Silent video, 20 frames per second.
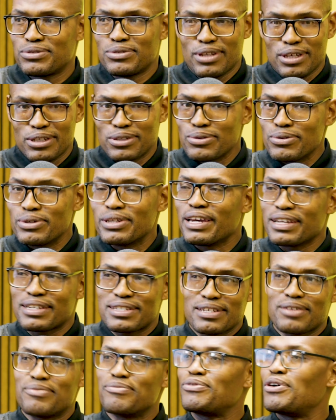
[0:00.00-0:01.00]
they do get
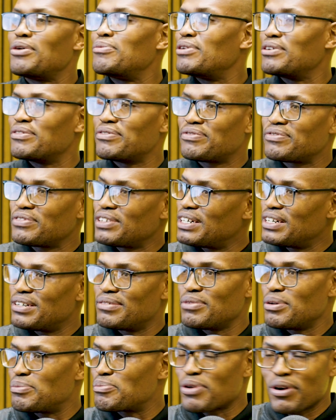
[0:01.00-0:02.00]
some form of
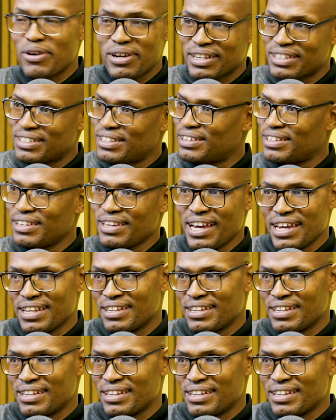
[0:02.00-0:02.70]
a product at the end.